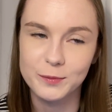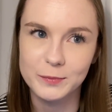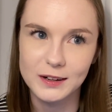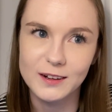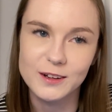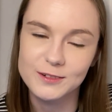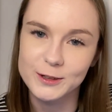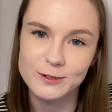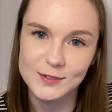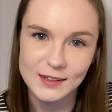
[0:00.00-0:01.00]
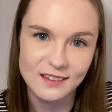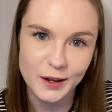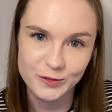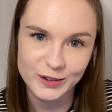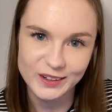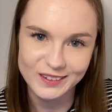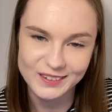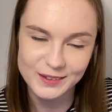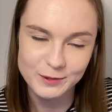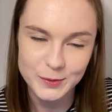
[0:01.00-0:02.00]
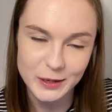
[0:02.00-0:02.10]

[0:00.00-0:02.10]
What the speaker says: from a lot of different South Africans,